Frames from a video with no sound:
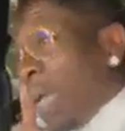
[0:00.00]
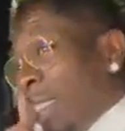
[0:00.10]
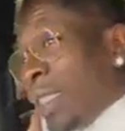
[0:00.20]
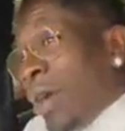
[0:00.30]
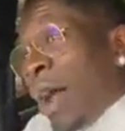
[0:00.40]
are a
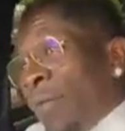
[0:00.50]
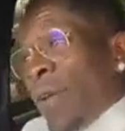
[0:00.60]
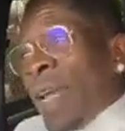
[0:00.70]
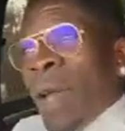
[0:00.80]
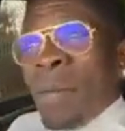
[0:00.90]
giraffe
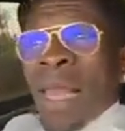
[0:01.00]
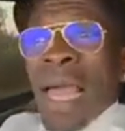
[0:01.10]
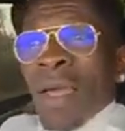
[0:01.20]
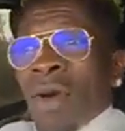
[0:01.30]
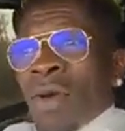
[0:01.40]
and I'm a
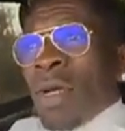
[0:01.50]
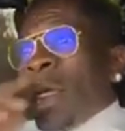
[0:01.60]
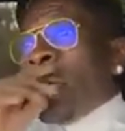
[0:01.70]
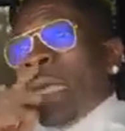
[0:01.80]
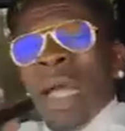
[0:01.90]
lion.
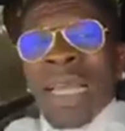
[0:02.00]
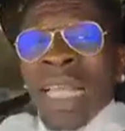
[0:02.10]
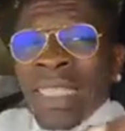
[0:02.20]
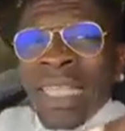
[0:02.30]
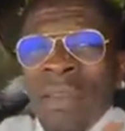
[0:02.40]

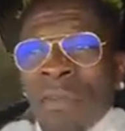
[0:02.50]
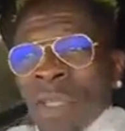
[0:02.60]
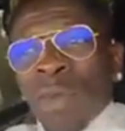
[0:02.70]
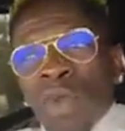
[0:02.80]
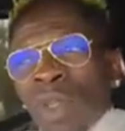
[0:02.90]
That's the
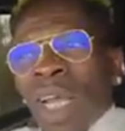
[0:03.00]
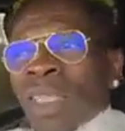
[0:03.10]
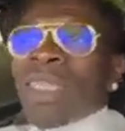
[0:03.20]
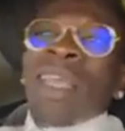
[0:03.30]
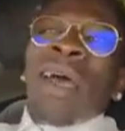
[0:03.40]
difference between
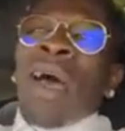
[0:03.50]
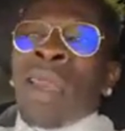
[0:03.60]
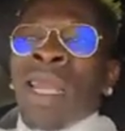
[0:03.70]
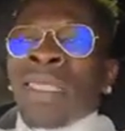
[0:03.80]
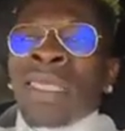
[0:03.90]
us.
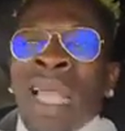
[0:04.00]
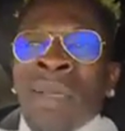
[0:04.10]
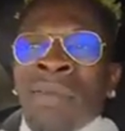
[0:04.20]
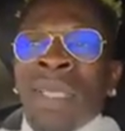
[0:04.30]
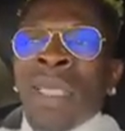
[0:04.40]

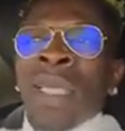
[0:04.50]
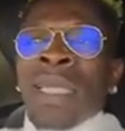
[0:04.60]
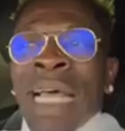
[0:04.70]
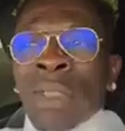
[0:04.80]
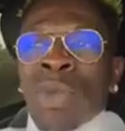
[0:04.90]
Understand me
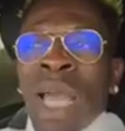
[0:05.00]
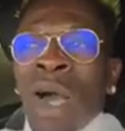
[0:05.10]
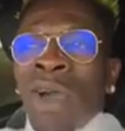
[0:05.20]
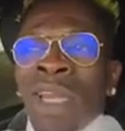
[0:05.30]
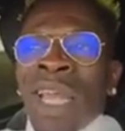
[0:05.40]
that we are
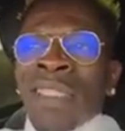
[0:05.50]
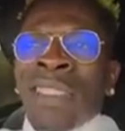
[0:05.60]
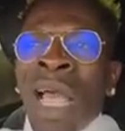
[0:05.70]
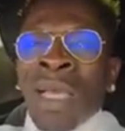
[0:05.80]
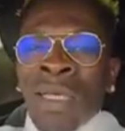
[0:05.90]
all in the
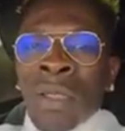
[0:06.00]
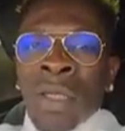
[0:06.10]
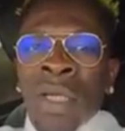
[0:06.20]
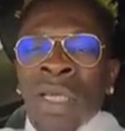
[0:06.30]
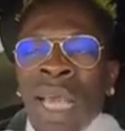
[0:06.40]

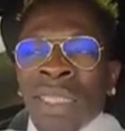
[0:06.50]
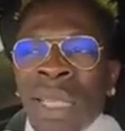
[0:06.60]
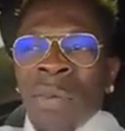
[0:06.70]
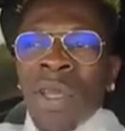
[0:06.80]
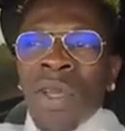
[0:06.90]
jungle. You
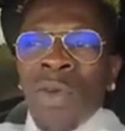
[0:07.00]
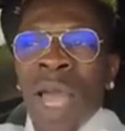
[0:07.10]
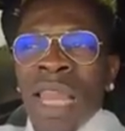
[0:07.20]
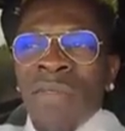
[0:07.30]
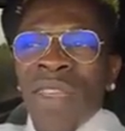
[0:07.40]
understand me?
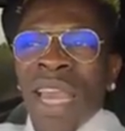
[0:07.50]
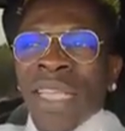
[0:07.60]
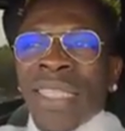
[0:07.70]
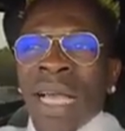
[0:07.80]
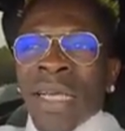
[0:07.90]
We are living in
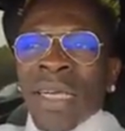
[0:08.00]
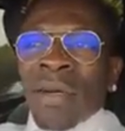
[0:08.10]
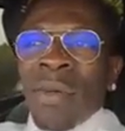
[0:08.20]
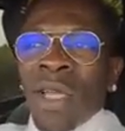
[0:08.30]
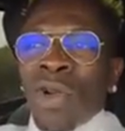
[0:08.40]
the
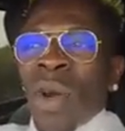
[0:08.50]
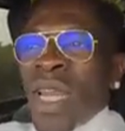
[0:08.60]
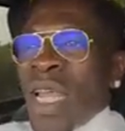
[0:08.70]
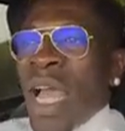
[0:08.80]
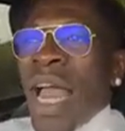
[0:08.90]
jungle. Make
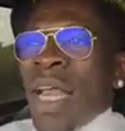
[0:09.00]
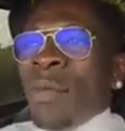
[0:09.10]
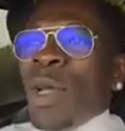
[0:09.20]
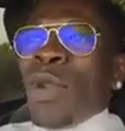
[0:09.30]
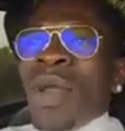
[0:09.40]
nobody
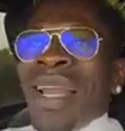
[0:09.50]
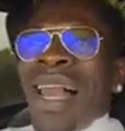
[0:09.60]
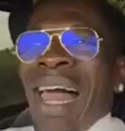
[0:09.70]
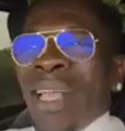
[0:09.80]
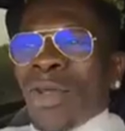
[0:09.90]

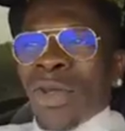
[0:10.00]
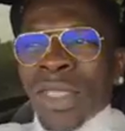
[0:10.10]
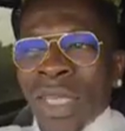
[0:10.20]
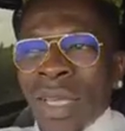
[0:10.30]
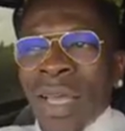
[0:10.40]
lie to you,
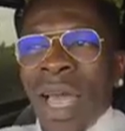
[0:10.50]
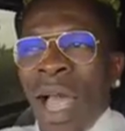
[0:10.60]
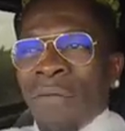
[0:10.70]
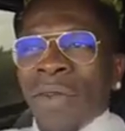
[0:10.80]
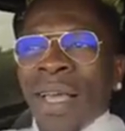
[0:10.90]
say,
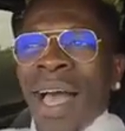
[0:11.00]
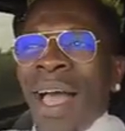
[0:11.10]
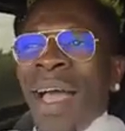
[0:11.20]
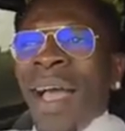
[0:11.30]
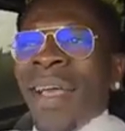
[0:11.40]

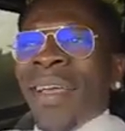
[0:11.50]
Africa.